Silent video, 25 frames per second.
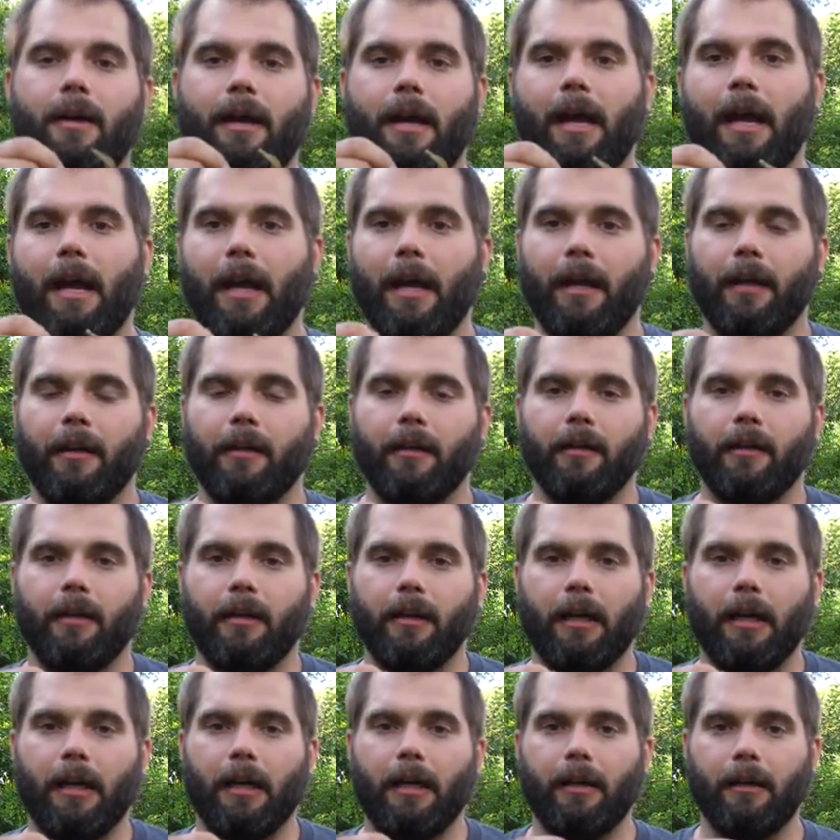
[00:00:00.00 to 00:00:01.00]
and
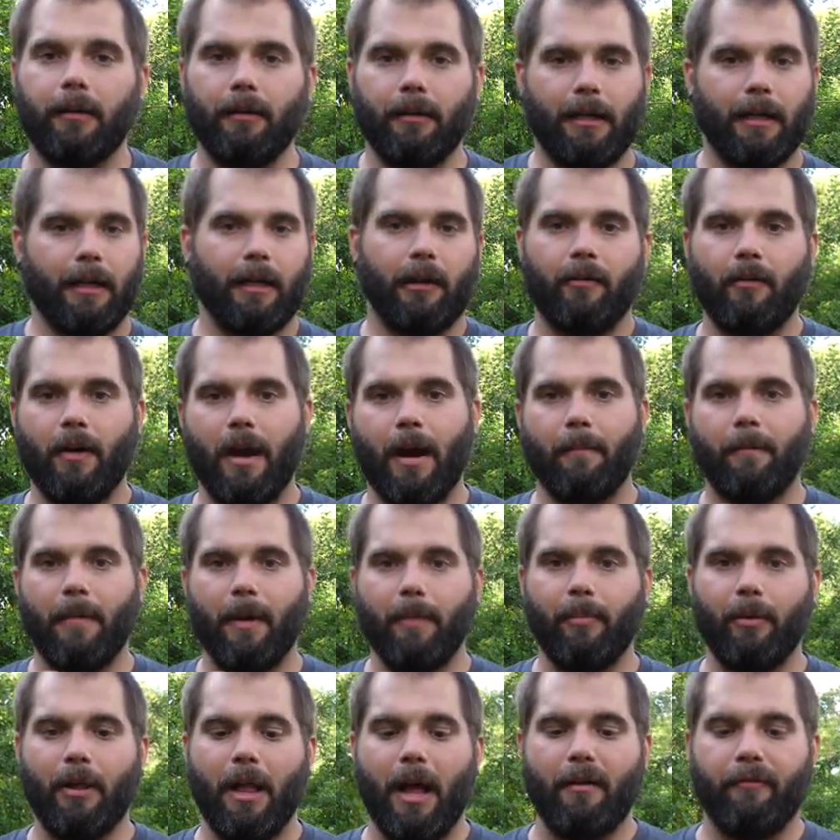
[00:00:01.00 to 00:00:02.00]
uh, I can grab
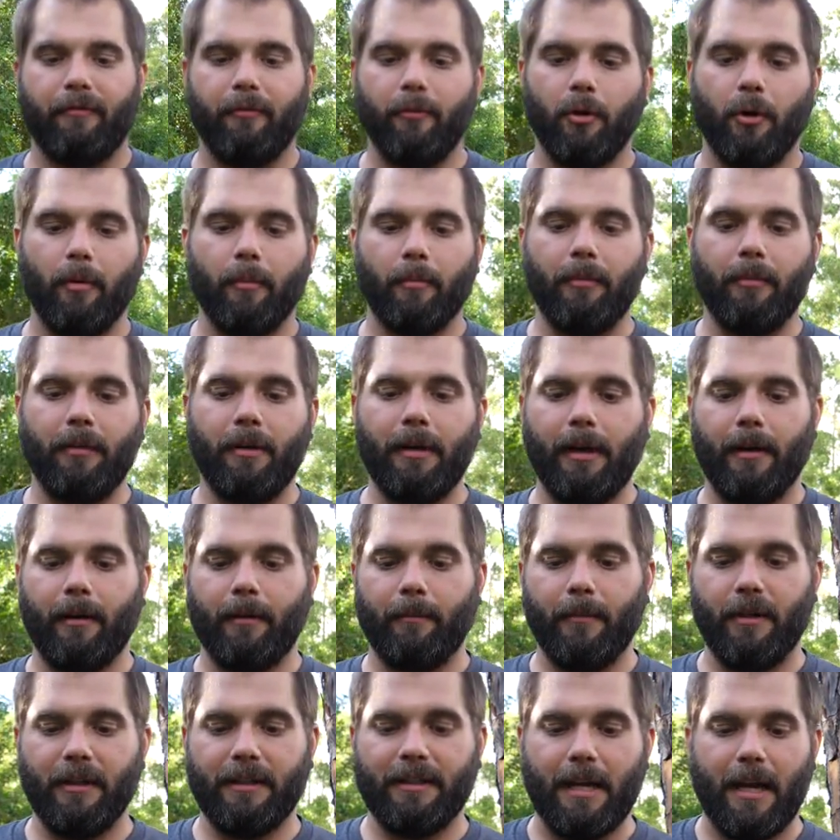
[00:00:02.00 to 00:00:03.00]
my platform
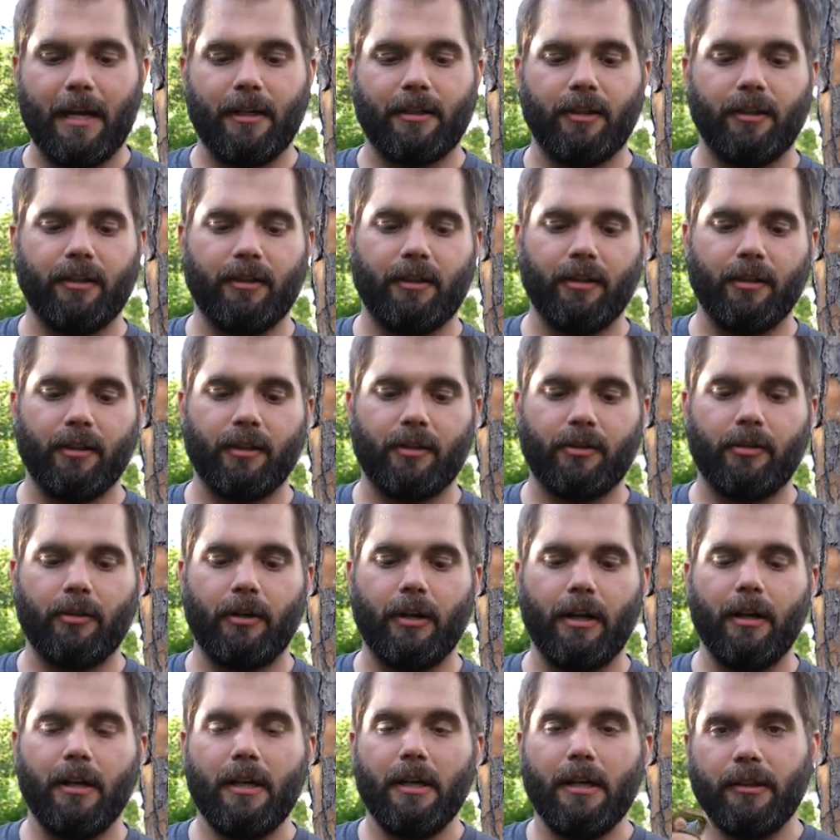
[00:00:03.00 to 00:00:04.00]
and attach it to the
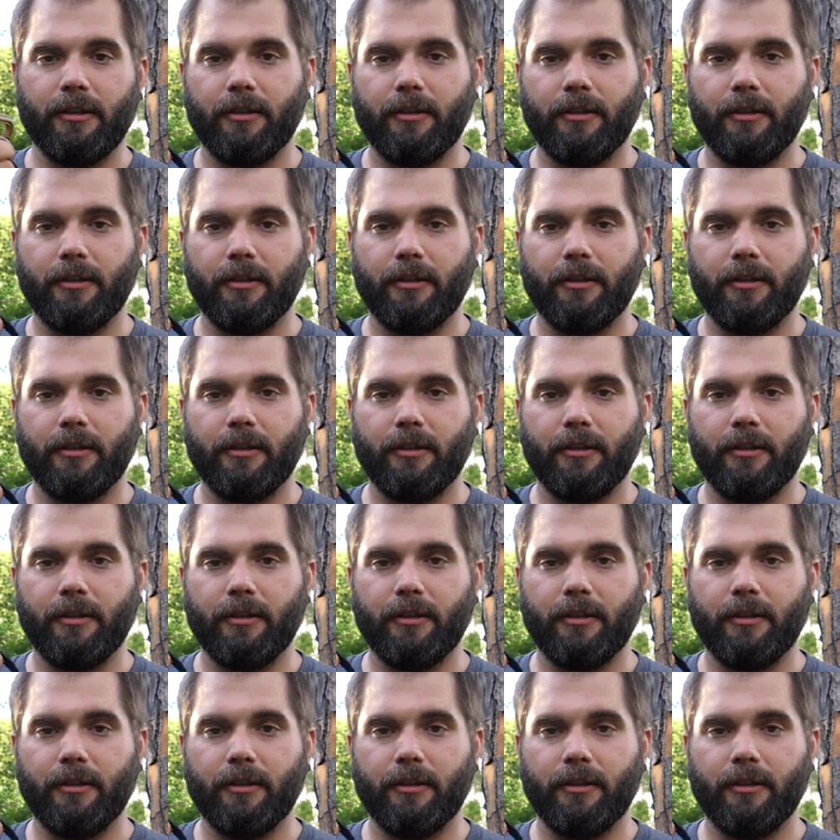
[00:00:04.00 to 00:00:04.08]
tree.